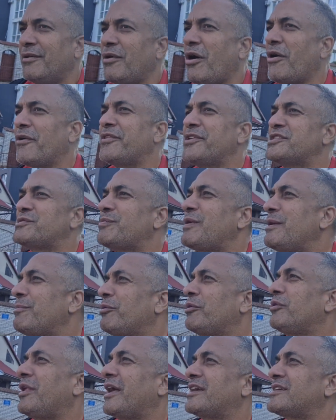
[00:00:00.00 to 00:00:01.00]
all these
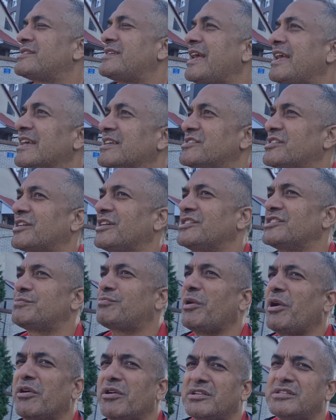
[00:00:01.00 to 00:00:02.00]
people like saying it's a
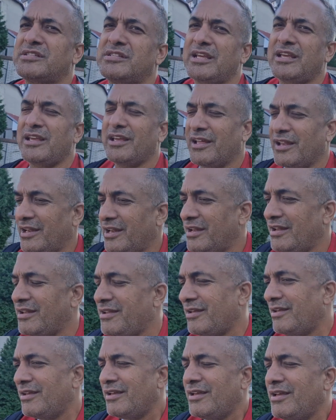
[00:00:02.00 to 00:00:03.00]
conspiracy and,
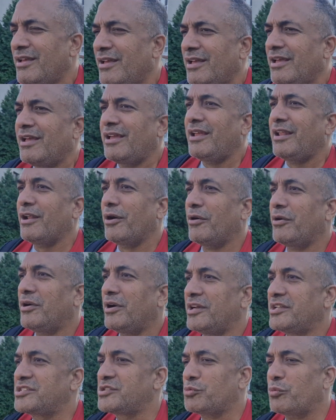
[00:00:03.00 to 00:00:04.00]
you
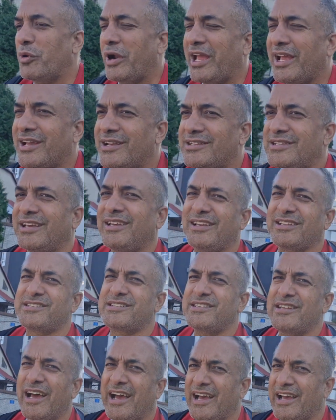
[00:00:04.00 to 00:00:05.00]
know, it's rigged.
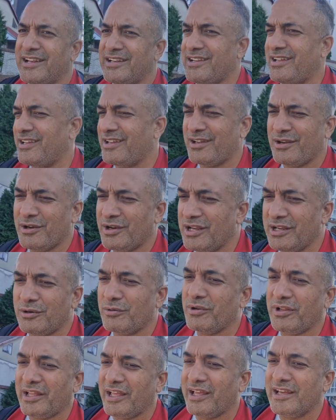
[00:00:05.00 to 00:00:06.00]
It's not. It
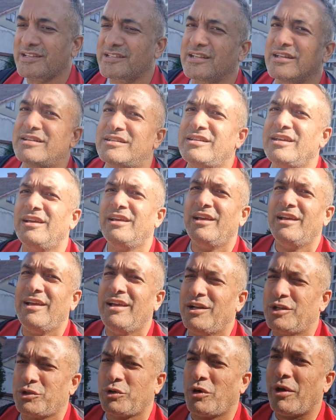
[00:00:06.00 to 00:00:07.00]
really isn't.
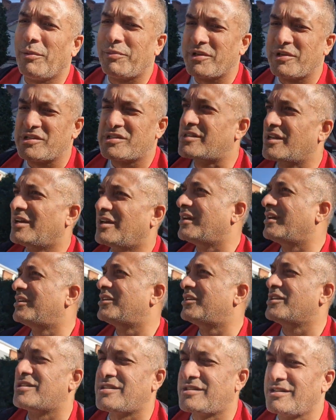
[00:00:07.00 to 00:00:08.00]
Trump is Trump
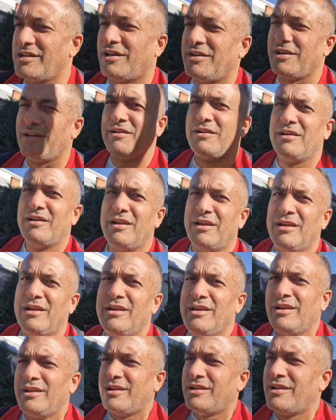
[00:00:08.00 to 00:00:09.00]

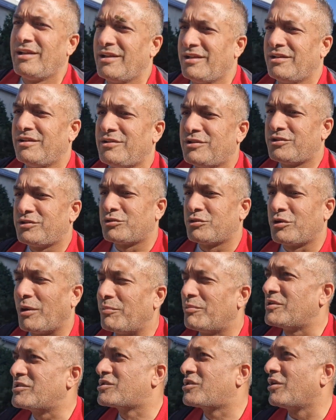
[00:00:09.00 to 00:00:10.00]

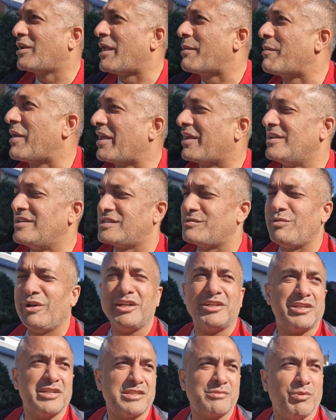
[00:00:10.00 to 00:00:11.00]
is good at making
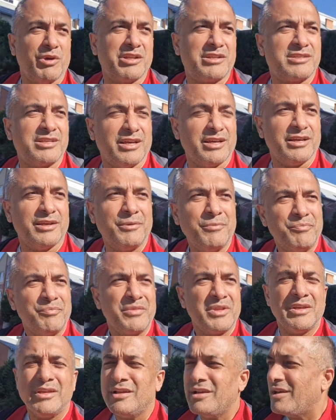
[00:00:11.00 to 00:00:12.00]
speeches, but
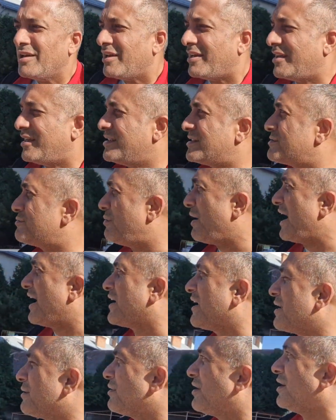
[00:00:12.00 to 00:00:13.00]
he's
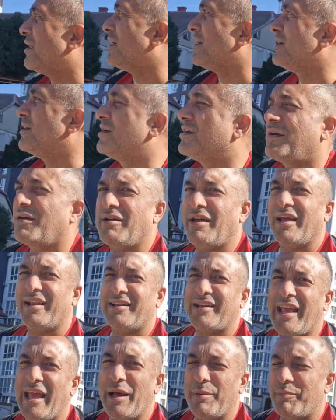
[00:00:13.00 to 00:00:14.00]
bad at
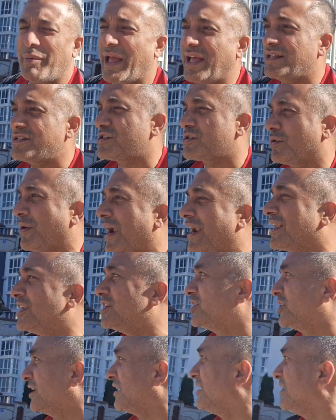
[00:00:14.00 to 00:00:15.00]
campaign
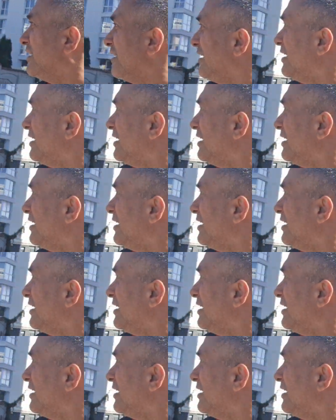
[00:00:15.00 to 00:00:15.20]
strategy.